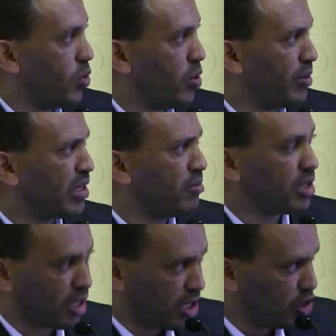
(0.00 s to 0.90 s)
When it came
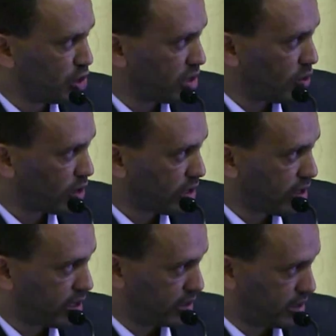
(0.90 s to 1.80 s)
to religion, only
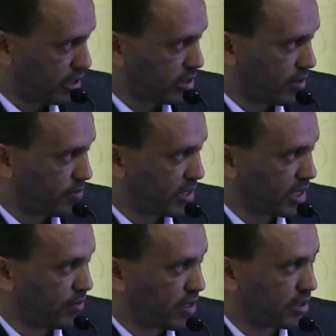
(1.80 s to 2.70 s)
the Christians have
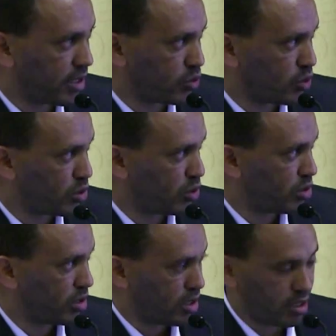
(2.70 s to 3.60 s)
significant
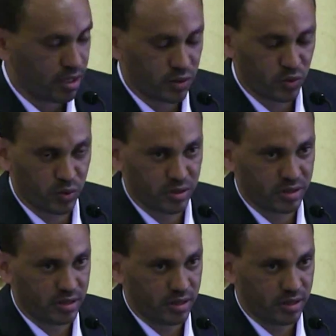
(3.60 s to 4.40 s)
associations toward